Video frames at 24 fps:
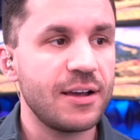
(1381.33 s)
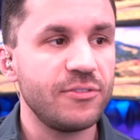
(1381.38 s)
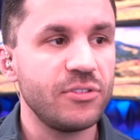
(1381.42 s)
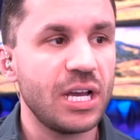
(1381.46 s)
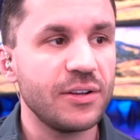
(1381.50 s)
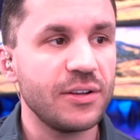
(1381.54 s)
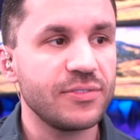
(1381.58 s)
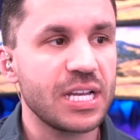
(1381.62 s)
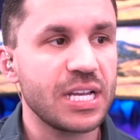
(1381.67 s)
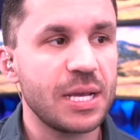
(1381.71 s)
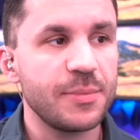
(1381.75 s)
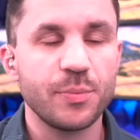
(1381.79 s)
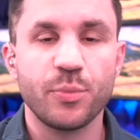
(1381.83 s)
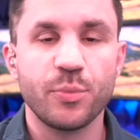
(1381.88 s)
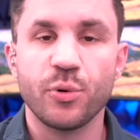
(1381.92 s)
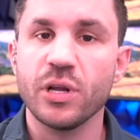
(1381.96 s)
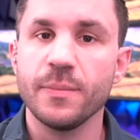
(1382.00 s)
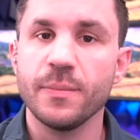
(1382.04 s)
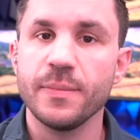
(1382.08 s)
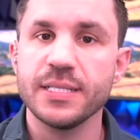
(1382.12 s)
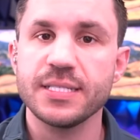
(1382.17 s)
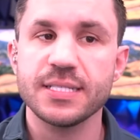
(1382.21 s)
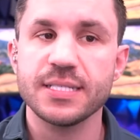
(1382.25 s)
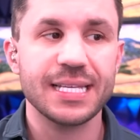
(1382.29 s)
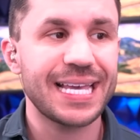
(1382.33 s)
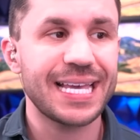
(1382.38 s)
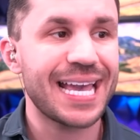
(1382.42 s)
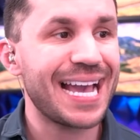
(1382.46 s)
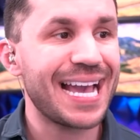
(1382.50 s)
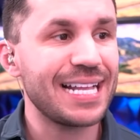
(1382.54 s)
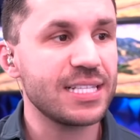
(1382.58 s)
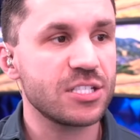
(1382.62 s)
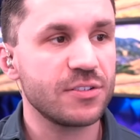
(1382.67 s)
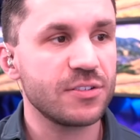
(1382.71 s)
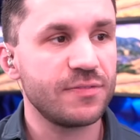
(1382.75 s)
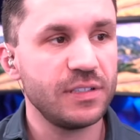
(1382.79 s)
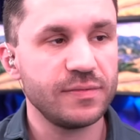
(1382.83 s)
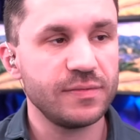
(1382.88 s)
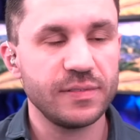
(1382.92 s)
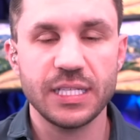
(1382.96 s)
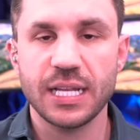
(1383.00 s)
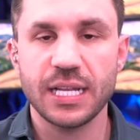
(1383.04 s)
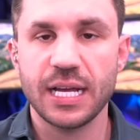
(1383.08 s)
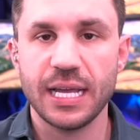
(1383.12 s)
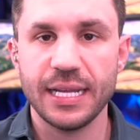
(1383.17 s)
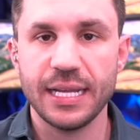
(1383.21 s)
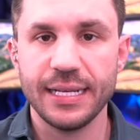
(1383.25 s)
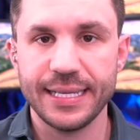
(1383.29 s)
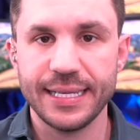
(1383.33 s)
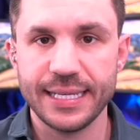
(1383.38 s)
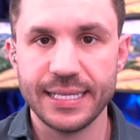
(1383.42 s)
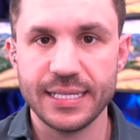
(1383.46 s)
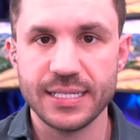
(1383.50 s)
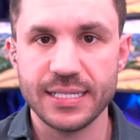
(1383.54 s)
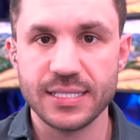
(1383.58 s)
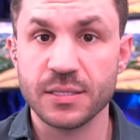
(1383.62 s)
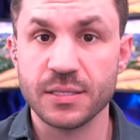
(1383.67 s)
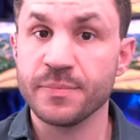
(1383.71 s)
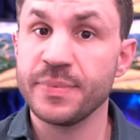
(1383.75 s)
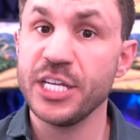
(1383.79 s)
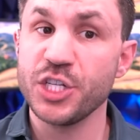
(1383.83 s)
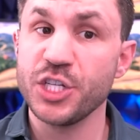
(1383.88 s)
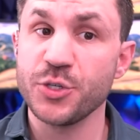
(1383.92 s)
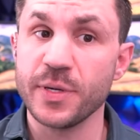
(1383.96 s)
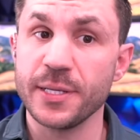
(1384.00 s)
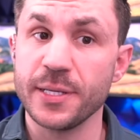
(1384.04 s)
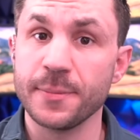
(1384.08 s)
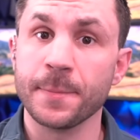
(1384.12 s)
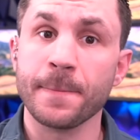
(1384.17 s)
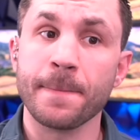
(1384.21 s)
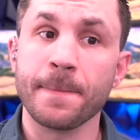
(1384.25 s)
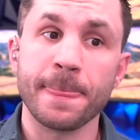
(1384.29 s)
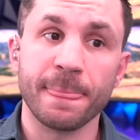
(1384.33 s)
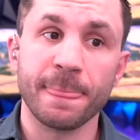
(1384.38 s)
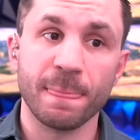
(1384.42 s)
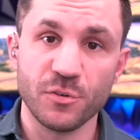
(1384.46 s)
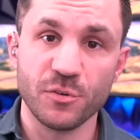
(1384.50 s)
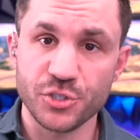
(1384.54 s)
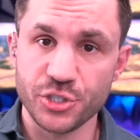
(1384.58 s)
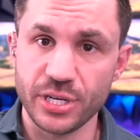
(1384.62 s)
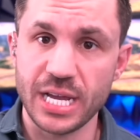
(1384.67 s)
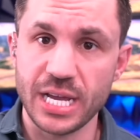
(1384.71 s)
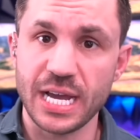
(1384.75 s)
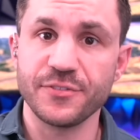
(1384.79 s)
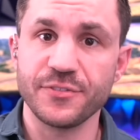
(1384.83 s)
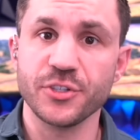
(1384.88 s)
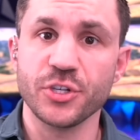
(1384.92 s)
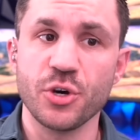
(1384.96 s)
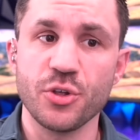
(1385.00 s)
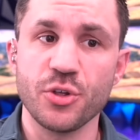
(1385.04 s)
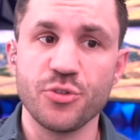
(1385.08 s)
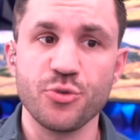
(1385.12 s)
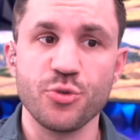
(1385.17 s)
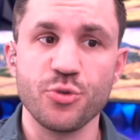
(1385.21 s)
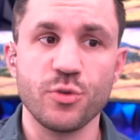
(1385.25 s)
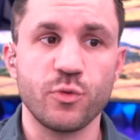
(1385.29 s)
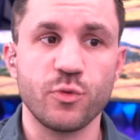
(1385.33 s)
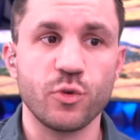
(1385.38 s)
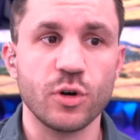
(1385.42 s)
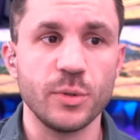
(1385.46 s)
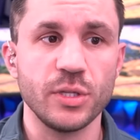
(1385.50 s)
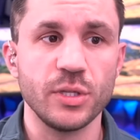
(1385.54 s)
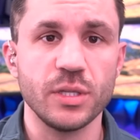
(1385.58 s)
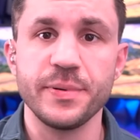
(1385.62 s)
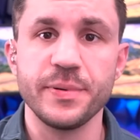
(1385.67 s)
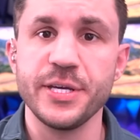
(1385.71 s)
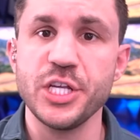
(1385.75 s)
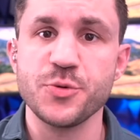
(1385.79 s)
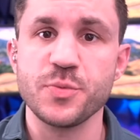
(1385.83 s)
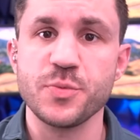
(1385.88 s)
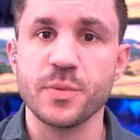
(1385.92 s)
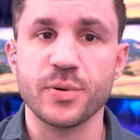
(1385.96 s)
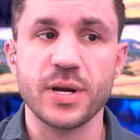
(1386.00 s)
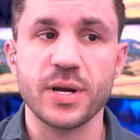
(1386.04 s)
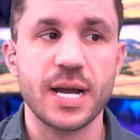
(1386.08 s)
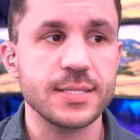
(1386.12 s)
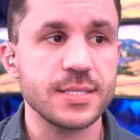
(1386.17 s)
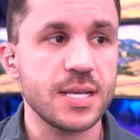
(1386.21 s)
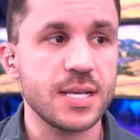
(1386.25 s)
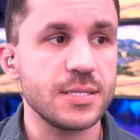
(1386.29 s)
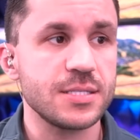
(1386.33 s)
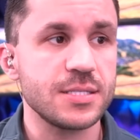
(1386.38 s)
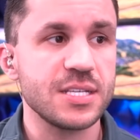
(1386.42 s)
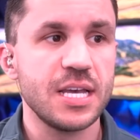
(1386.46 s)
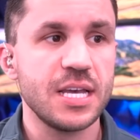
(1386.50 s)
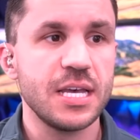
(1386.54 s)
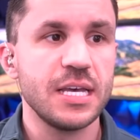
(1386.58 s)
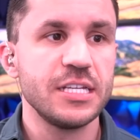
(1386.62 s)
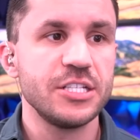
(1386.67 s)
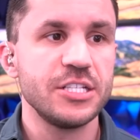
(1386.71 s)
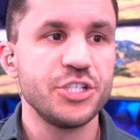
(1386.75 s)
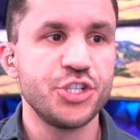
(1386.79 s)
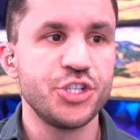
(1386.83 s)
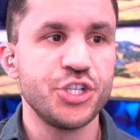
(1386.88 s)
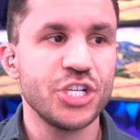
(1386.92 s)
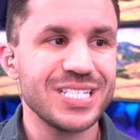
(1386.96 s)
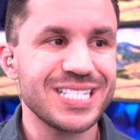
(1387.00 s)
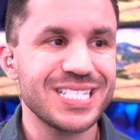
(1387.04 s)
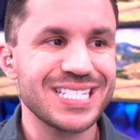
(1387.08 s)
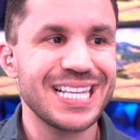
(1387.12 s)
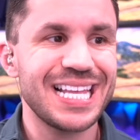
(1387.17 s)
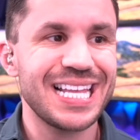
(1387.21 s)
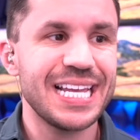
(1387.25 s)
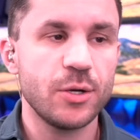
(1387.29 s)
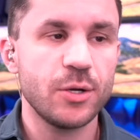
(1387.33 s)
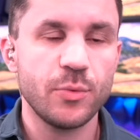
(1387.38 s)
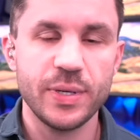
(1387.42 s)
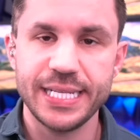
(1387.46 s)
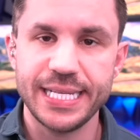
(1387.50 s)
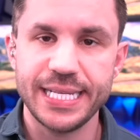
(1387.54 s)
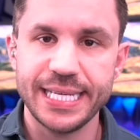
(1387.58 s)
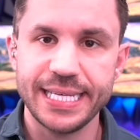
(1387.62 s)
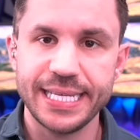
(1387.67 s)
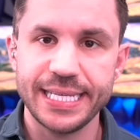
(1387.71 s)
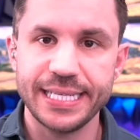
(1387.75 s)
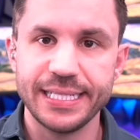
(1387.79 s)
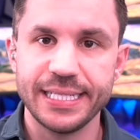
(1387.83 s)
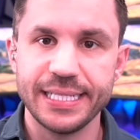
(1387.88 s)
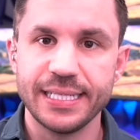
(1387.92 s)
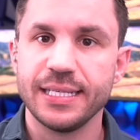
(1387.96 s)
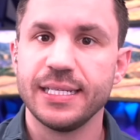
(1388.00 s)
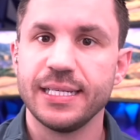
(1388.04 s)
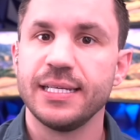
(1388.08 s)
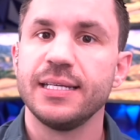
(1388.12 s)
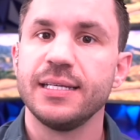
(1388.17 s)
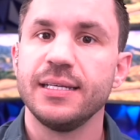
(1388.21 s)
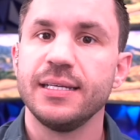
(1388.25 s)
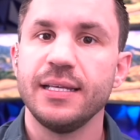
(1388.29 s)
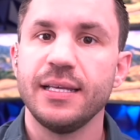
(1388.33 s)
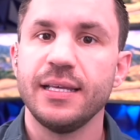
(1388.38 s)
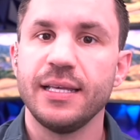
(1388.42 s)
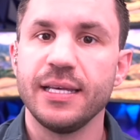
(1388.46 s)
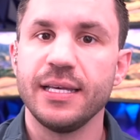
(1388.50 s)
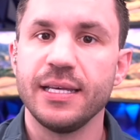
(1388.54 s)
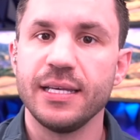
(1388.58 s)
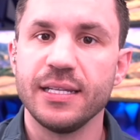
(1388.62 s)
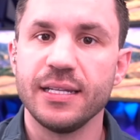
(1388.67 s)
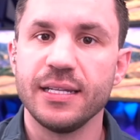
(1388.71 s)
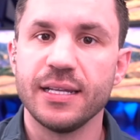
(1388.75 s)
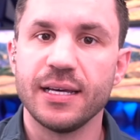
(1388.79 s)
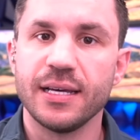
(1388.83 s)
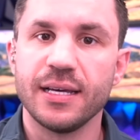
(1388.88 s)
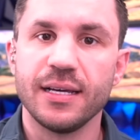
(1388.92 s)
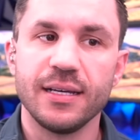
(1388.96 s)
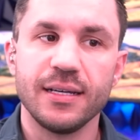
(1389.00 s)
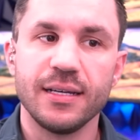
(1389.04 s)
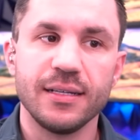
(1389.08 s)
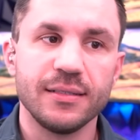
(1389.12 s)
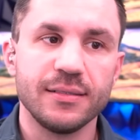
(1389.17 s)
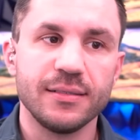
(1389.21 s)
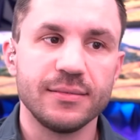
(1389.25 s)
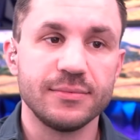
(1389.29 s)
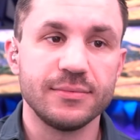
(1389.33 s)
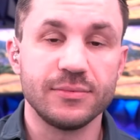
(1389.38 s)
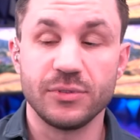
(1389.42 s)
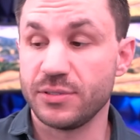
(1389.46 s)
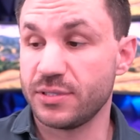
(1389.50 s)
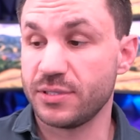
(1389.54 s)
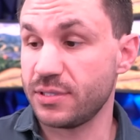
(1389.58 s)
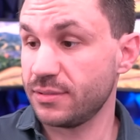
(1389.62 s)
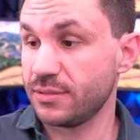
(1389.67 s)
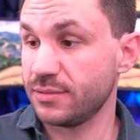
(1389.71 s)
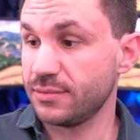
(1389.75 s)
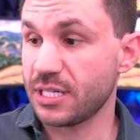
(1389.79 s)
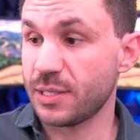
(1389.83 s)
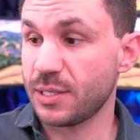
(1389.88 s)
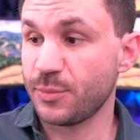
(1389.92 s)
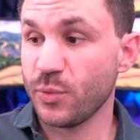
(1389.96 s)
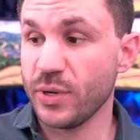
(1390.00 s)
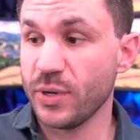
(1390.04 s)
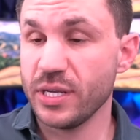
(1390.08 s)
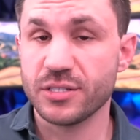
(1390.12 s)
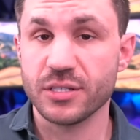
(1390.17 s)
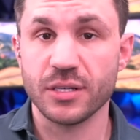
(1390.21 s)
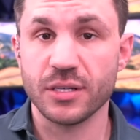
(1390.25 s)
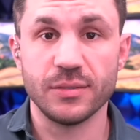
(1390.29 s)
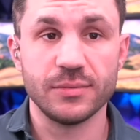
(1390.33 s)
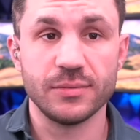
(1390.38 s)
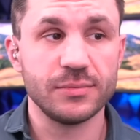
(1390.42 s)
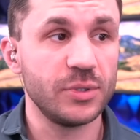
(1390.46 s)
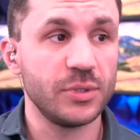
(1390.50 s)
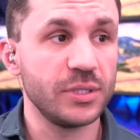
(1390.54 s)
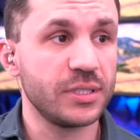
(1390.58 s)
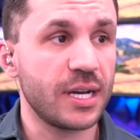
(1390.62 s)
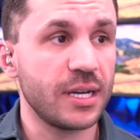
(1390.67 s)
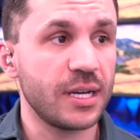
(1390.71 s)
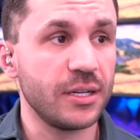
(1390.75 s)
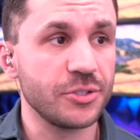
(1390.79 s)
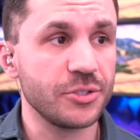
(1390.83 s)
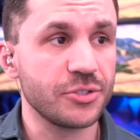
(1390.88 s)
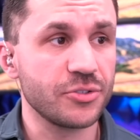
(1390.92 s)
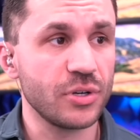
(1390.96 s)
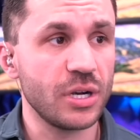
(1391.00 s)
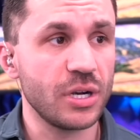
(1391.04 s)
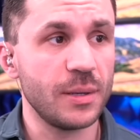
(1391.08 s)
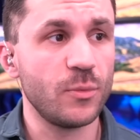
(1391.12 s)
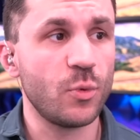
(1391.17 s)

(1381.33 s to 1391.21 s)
lifetime appointments, Cats59 is impeachment. So you'd have to go through the formal impeachment process, just like we did in, uh, was it, a couple weeks ago with Donald Trump.